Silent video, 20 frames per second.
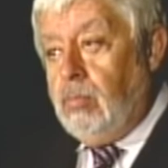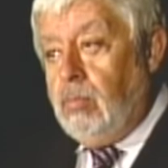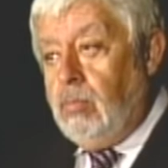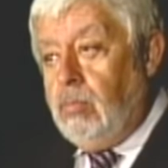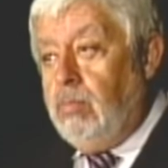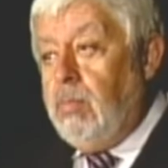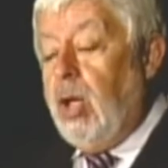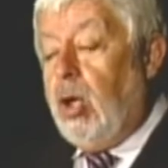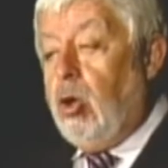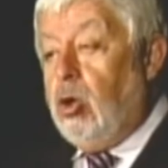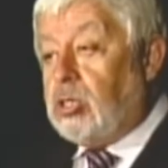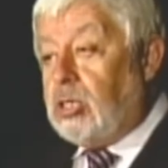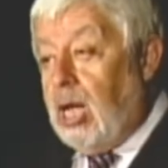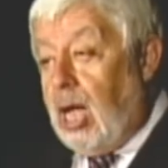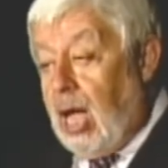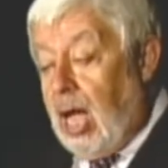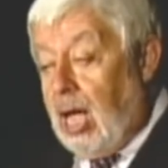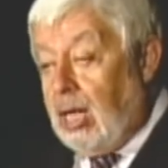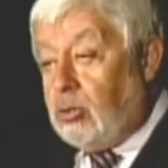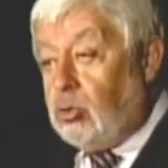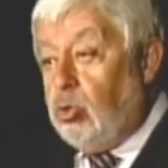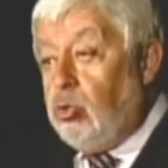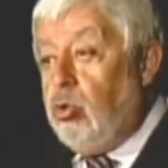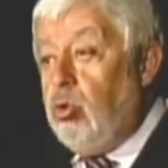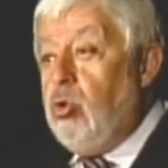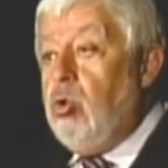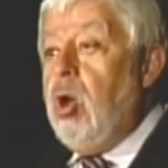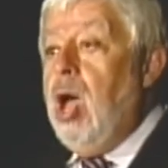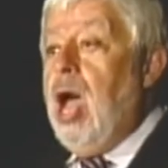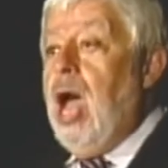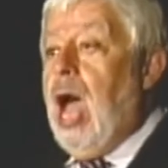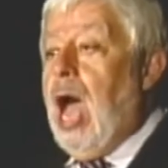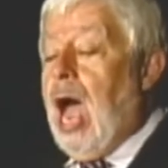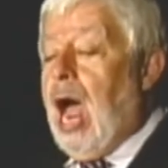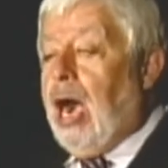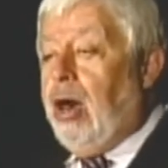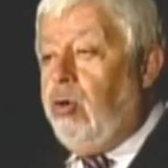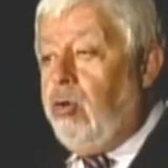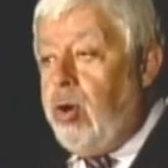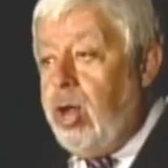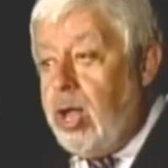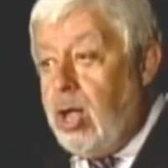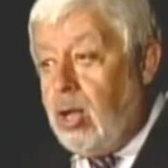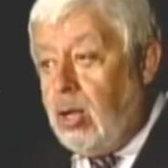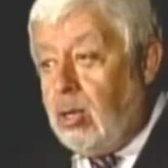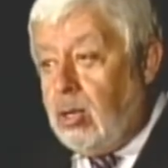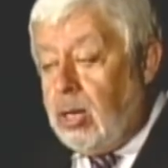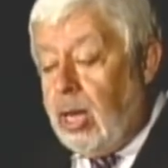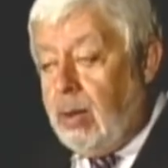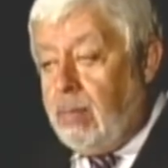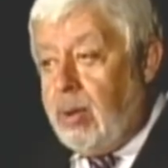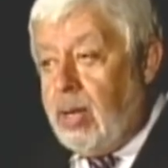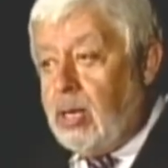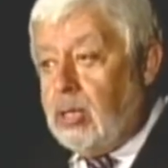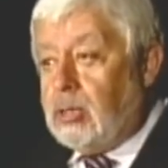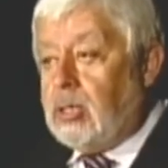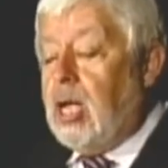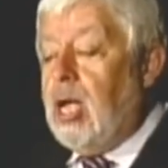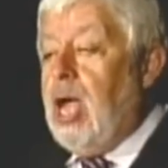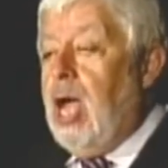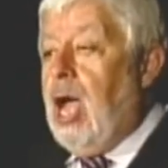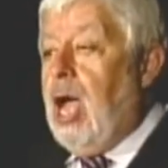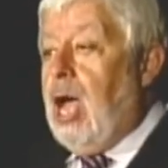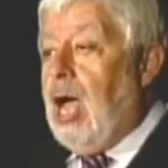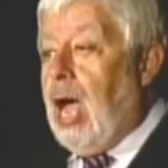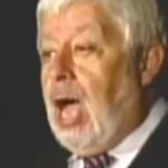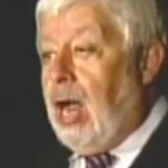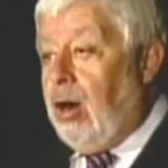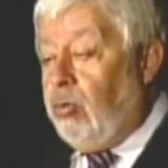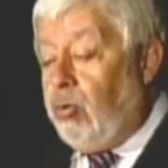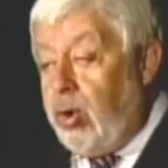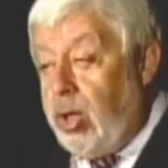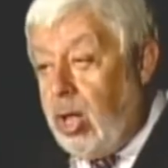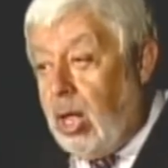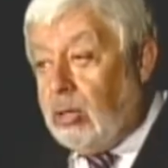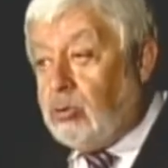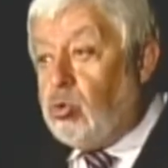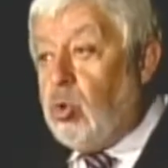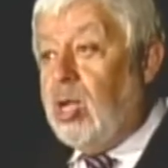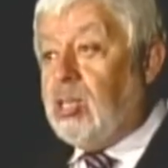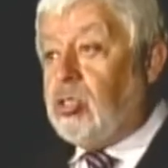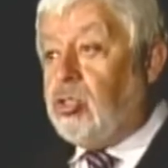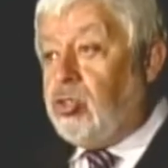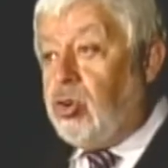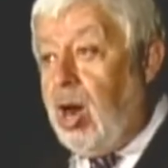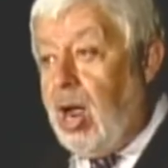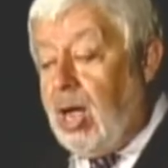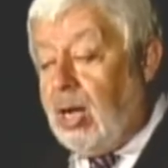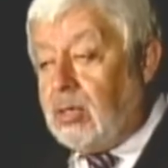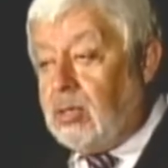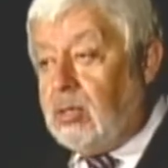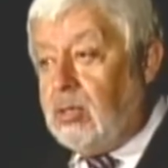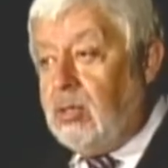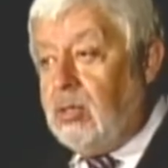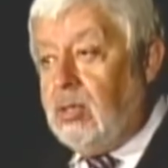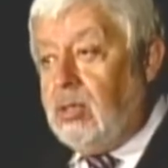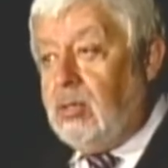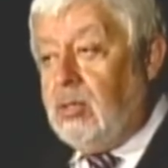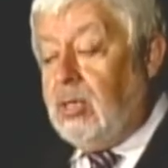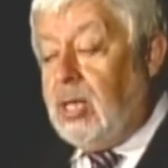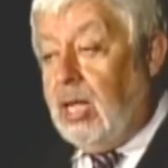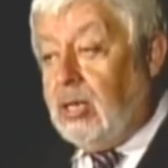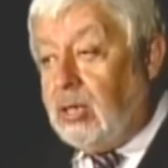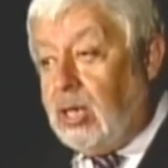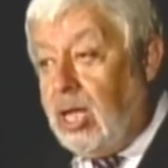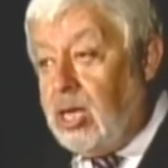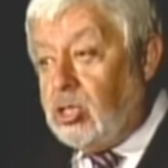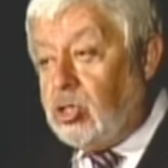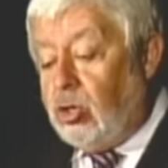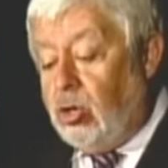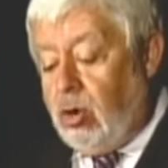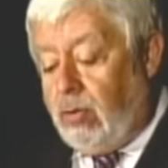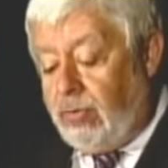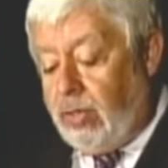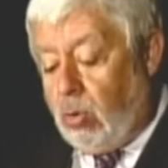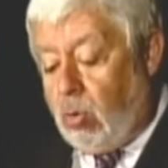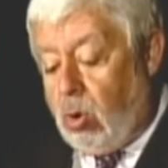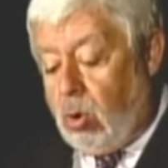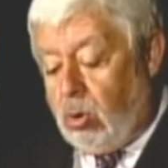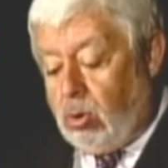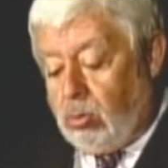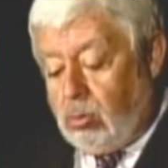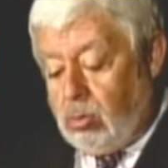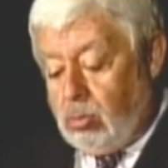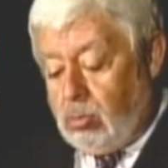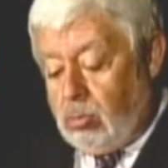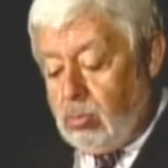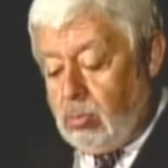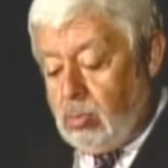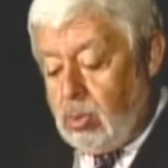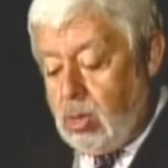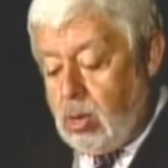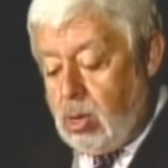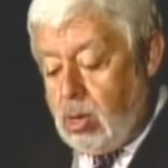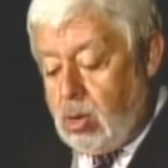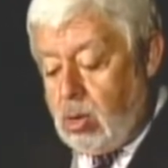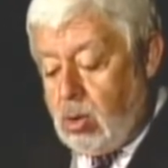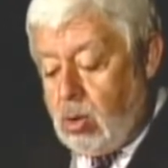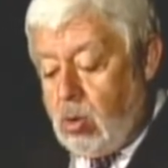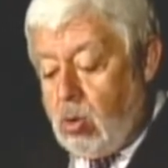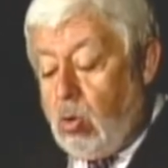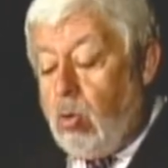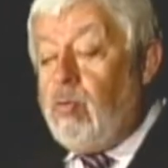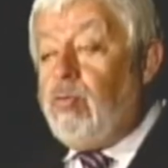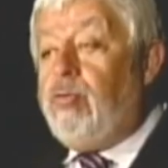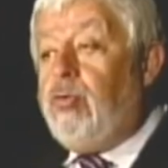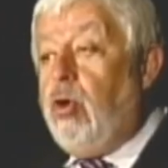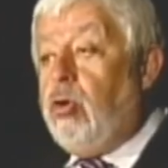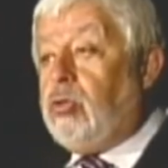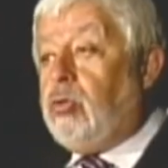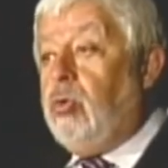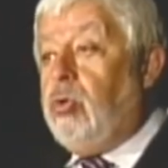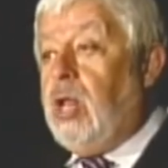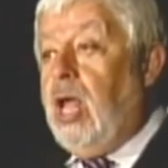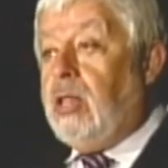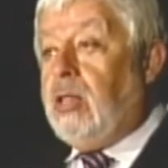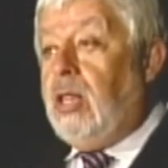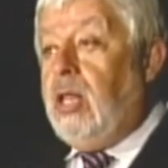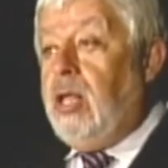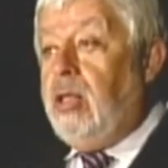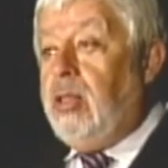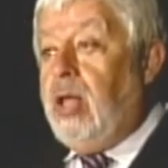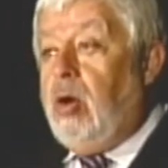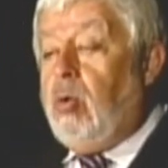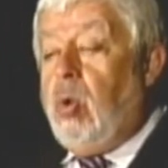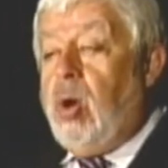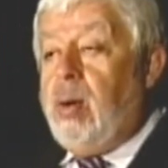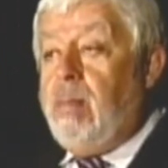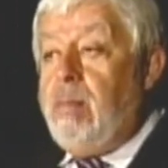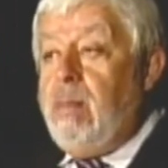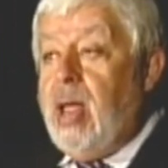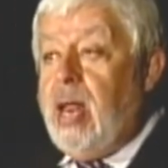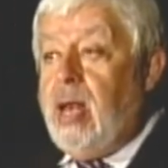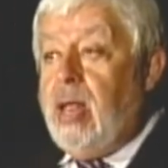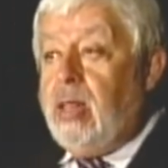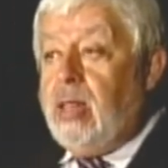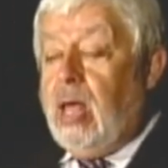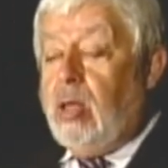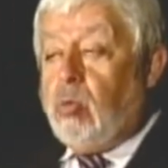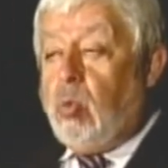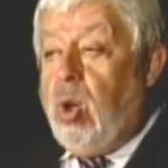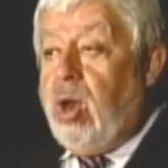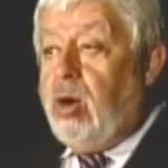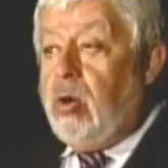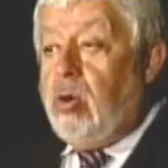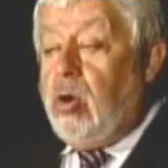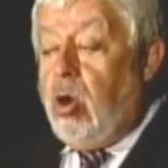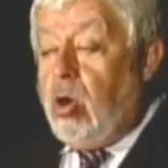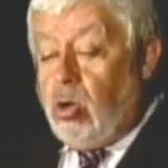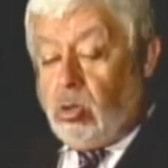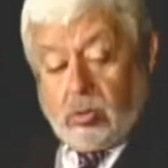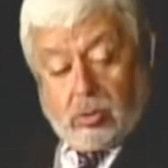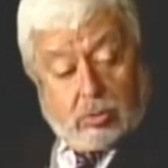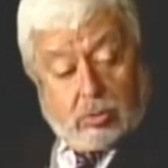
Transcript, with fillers: because I had to do a real event, a real, to attract the attention of the world. Unfortunately, there were many that were not.